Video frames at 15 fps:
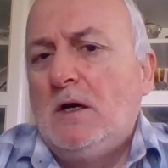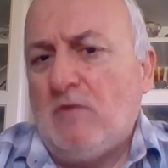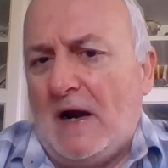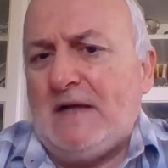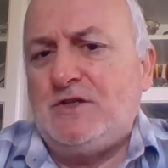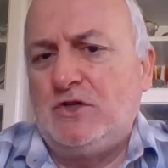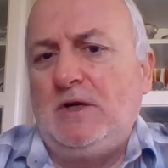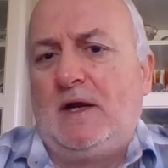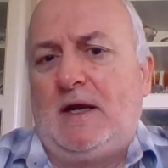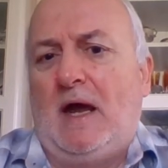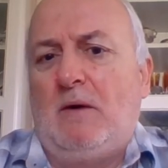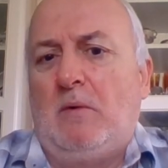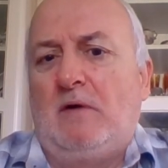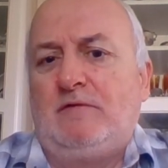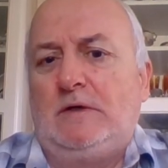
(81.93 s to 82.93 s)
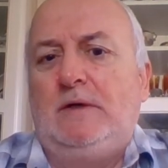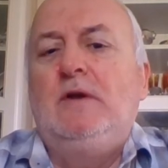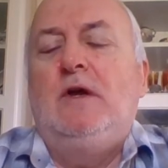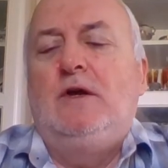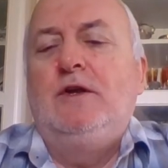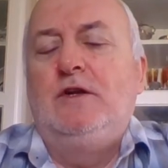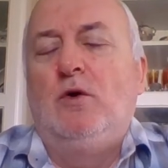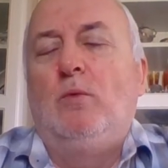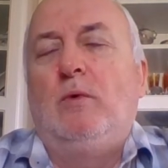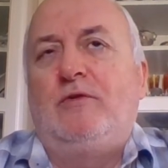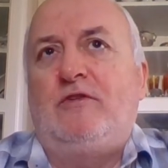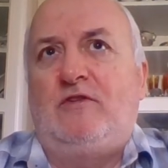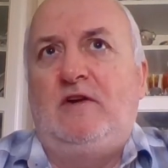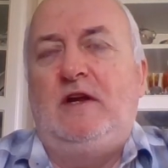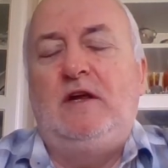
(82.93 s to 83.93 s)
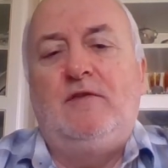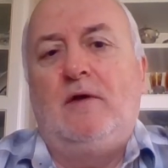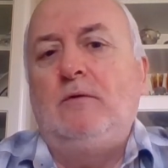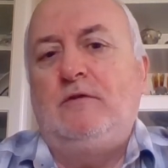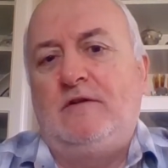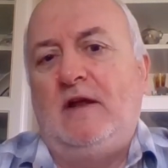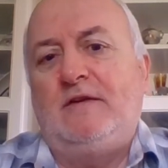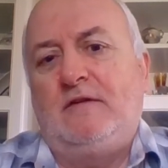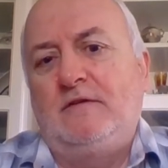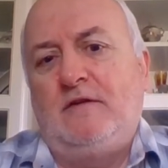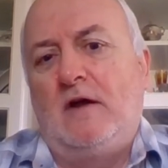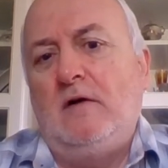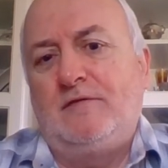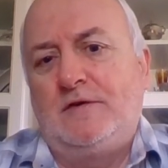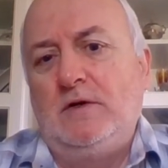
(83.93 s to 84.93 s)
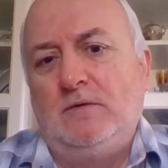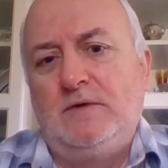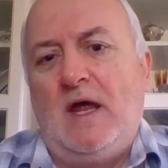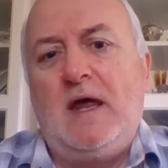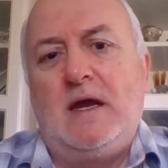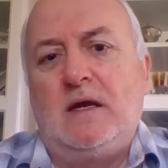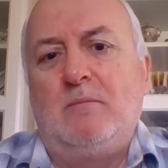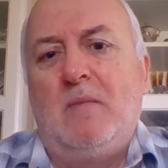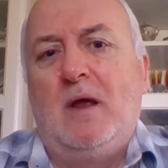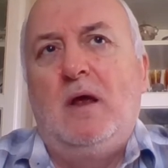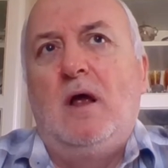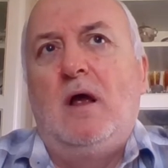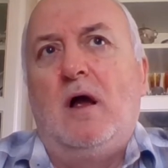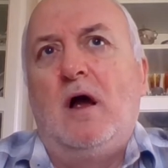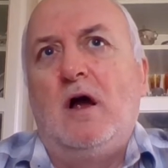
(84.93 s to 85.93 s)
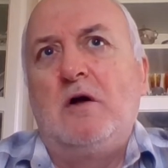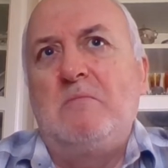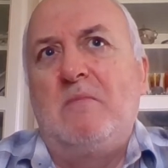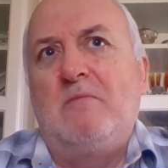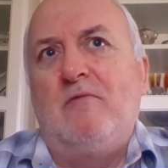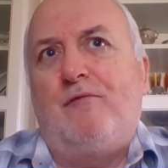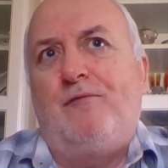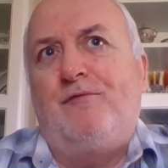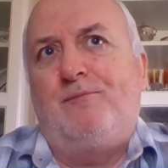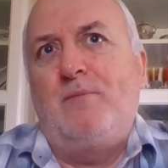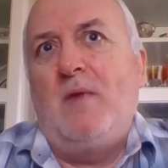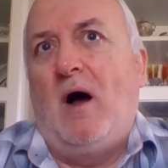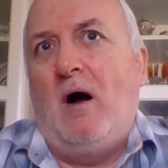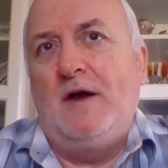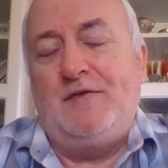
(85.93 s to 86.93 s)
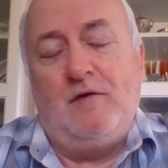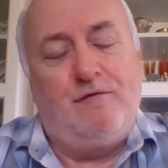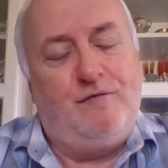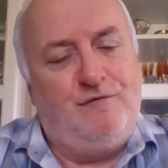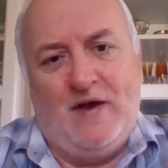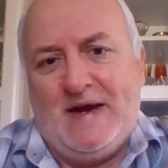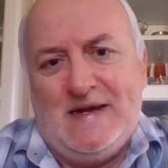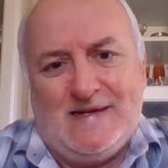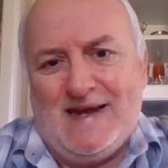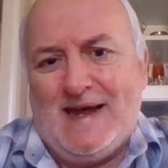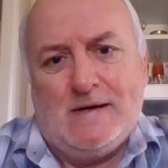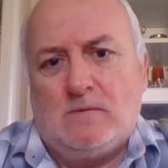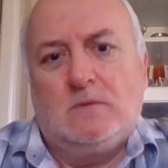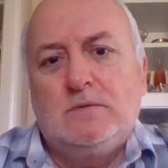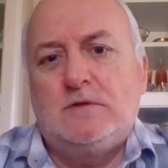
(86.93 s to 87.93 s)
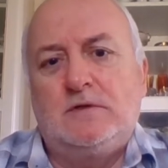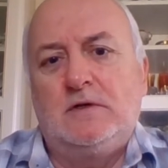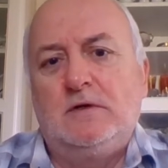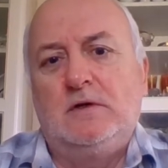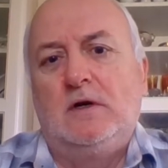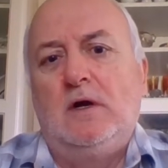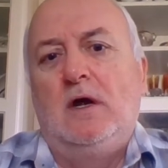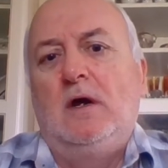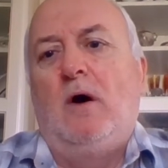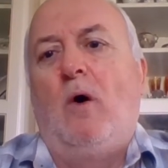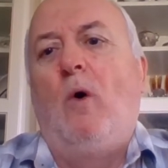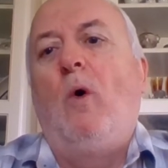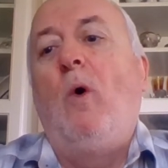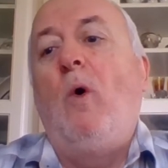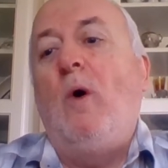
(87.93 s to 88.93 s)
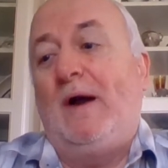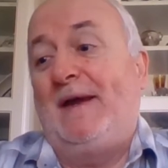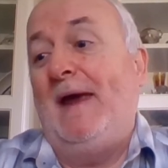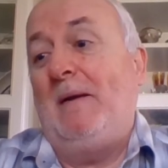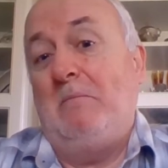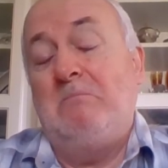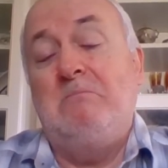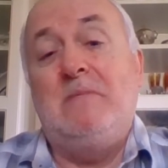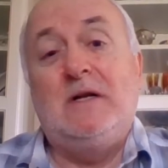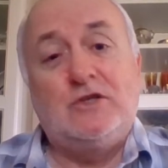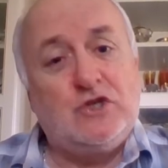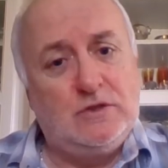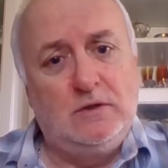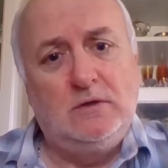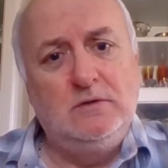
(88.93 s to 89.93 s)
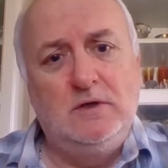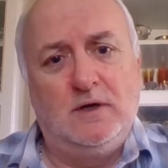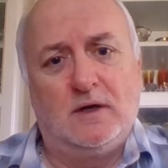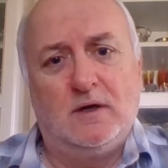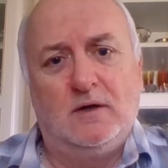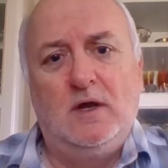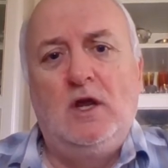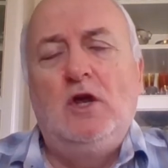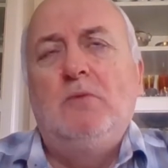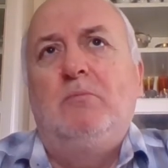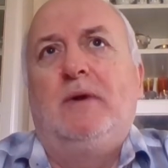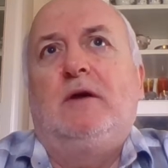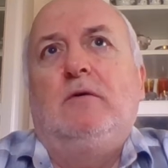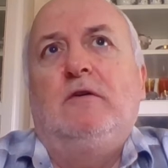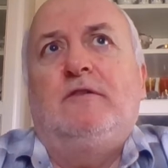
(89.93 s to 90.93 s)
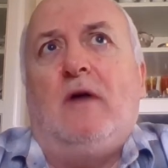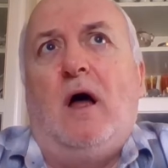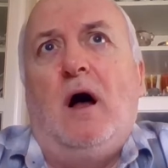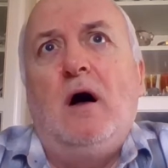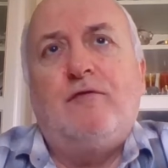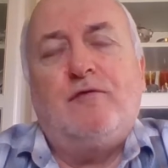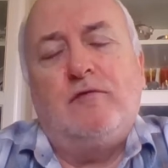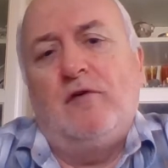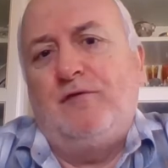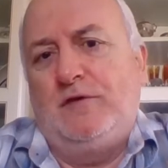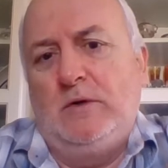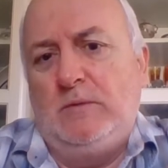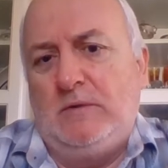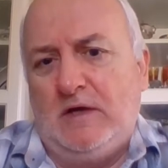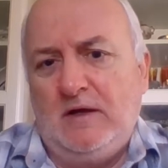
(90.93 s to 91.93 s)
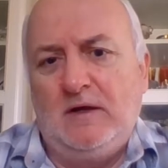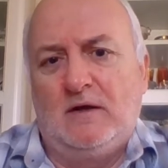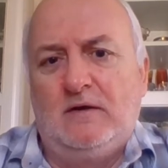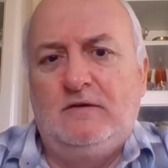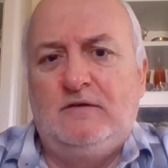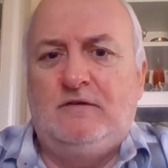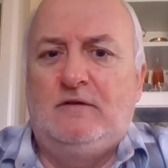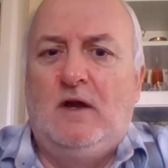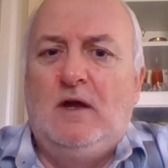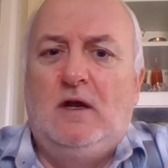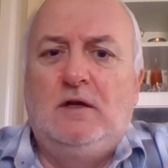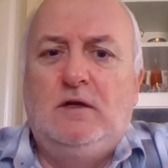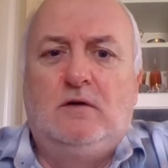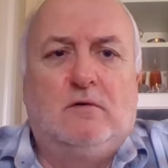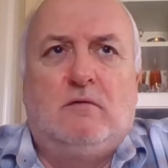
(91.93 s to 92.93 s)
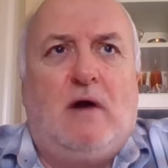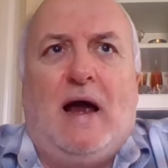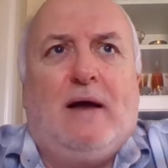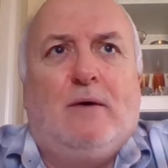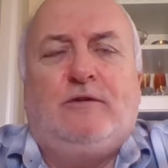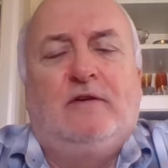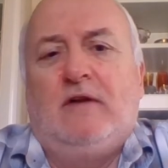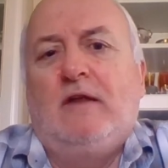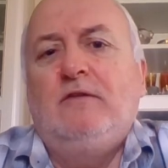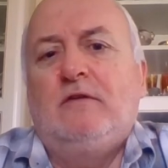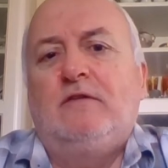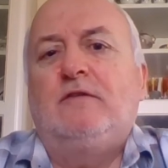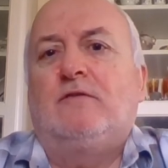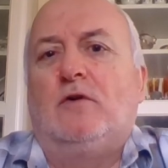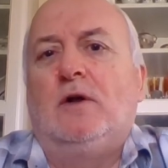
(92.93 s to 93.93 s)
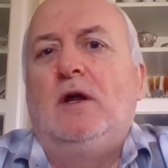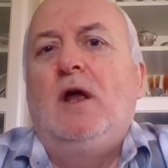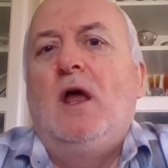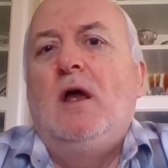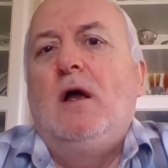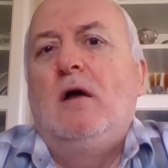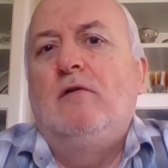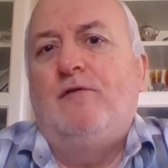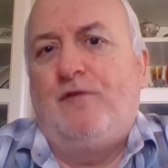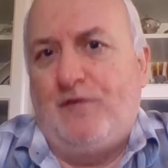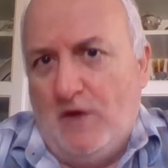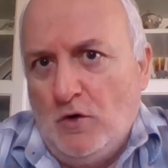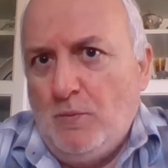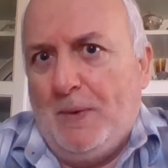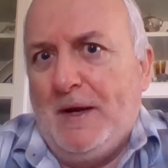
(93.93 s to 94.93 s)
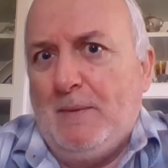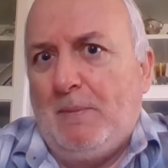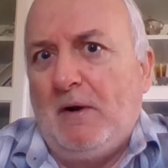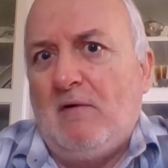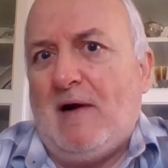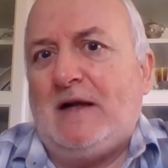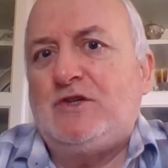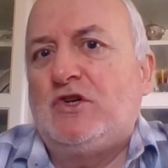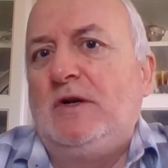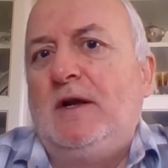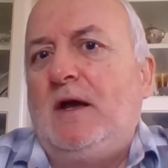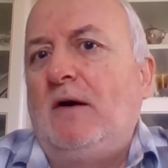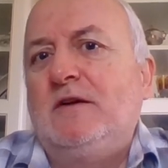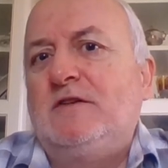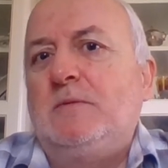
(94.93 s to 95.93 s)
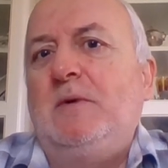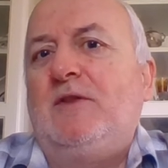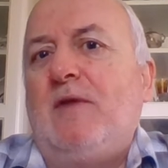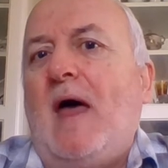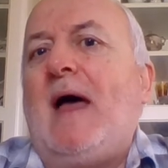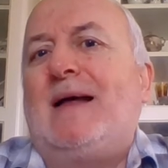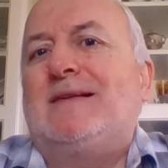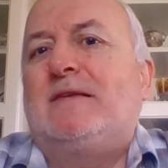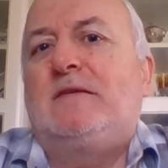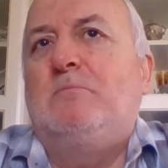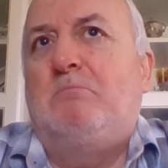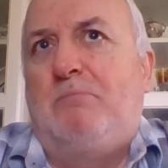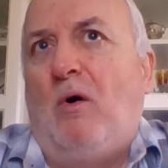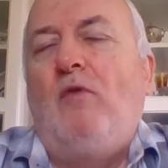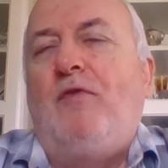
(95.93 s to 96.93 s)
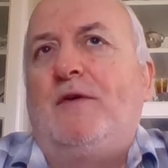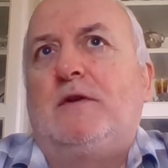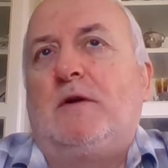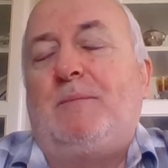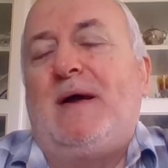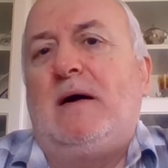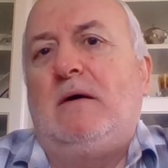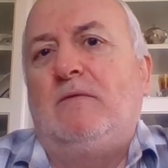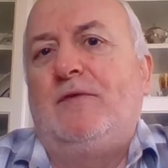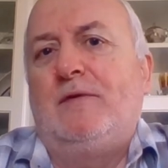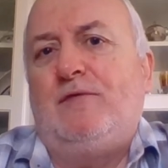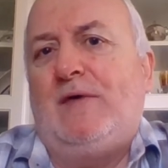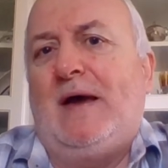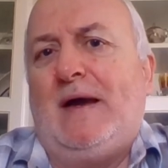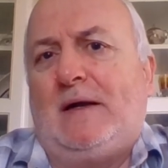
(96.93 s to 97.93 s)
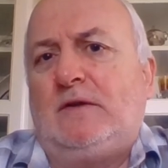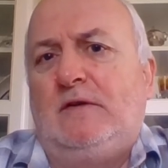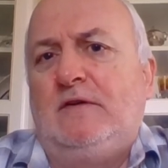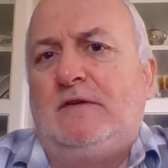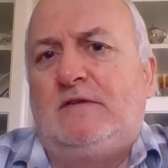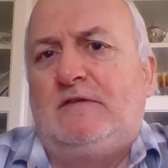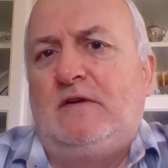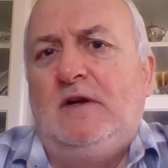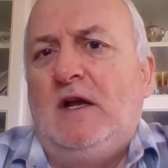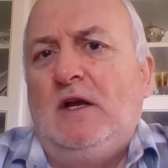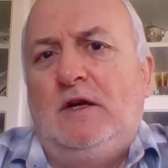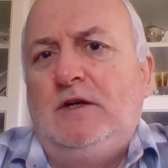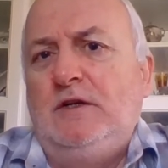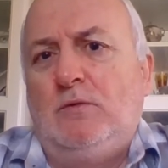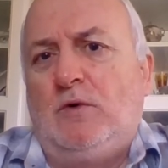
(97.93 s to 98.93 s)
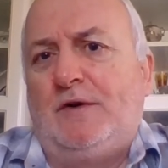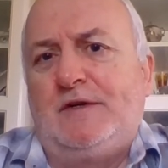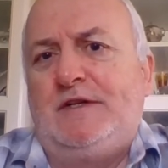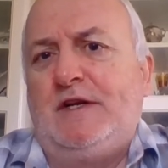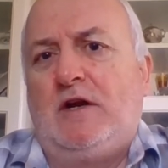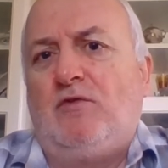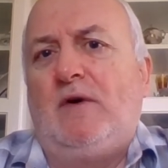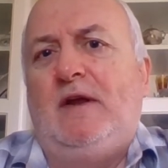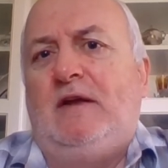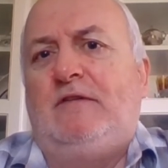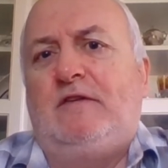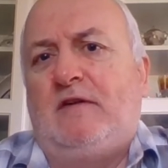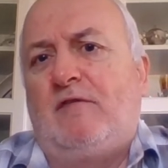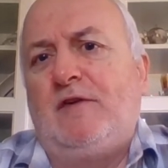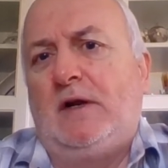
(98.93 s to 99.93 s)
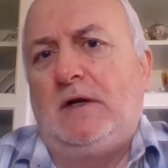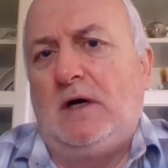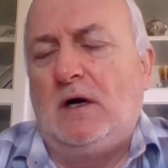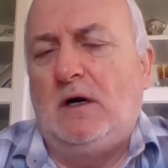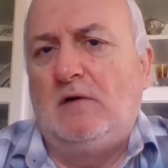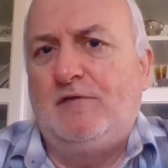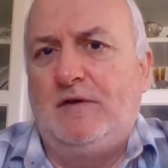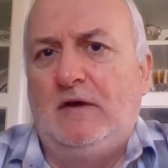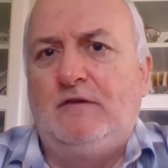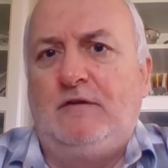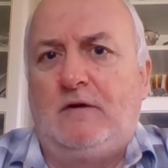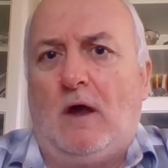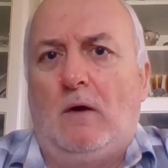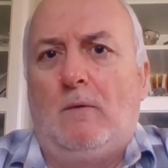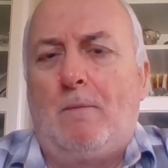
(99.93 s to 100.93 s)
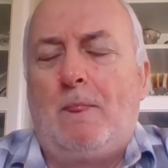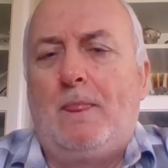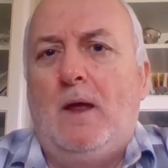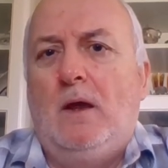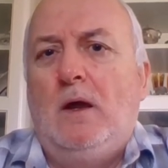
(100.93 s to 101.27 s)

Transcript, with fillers: Gradually, however, you will see those letters after your name um, either fade out or get much longer because after a few years, you're out in industry, a few people are actually going to be that bothered about the fact that uh, you got a degree seven and a half years ago.